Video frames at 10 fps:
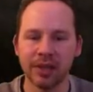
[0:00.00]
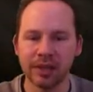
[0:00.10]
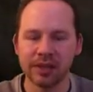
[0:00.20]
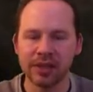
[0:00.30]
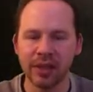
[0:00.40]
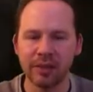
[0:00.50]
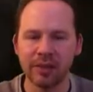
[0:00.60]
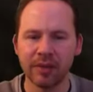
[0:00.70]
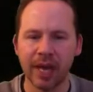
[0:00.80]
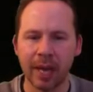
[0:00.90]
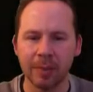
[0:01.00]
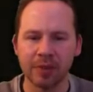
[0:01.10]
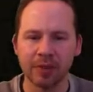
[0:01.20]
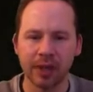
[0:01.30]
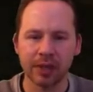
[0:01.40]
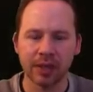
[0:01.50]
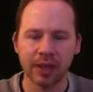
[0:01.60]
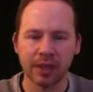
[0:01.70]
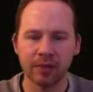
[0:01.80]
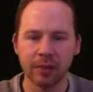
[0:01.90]
It's still a very abstract
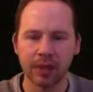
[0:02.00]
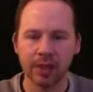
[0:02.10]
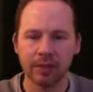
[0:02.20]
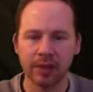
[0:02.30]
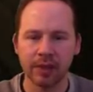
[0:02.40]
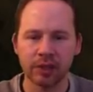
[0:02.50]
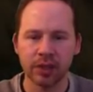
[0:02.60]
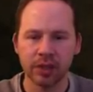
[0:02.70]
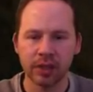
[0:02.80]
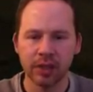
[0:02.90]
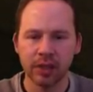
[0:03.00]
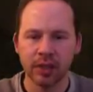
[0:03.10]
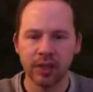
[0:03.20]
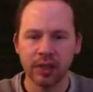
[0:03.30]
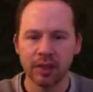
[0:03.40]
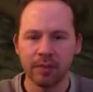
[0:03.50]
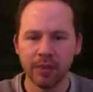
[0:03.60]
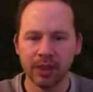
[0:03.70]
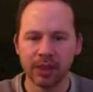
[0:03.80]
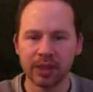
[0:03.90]
kind of way of actually
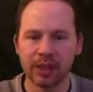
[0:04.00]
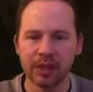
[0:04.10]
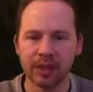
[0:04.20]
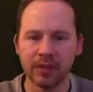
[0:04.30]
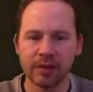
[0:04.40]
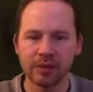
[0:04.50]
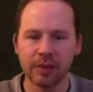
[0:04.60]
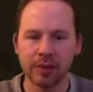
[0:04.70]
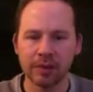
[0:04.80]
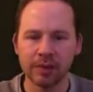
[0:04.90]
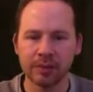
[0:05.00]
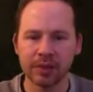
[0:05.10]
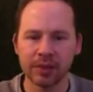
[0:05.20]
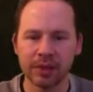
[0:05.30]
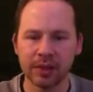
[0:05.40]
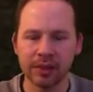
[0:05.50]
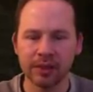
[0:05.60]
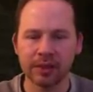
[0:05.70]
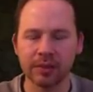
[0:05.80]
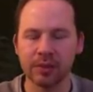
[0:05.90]
building levels, of course, but you know,
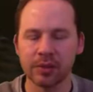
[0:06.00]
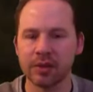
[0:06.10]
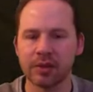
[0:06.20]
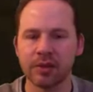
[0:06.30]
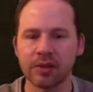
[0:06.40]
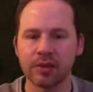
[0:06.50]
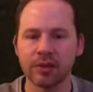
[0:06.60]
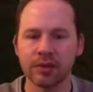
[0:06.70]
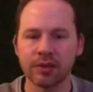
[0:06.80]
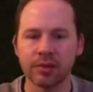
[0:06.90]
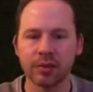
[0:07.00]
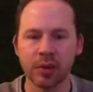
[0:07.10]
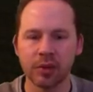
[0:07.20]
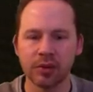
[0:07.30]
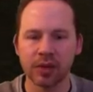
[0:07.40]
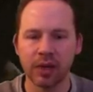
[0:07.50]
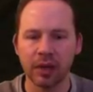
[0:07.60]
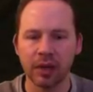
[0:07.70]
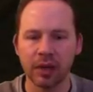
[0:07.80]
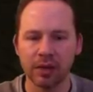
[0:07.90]
it was supposed to
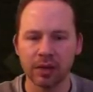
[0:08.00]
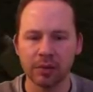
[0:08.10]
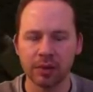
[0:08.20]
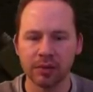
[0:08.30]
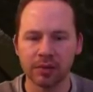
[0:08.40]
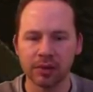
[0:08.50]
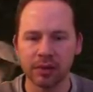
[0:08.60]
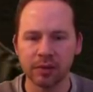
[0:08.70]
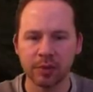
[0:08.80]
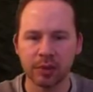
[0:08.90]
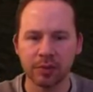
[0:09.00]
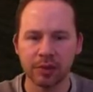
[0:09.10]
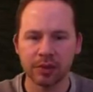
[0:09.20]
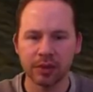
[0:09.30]
have a little bit of a sense of purpose.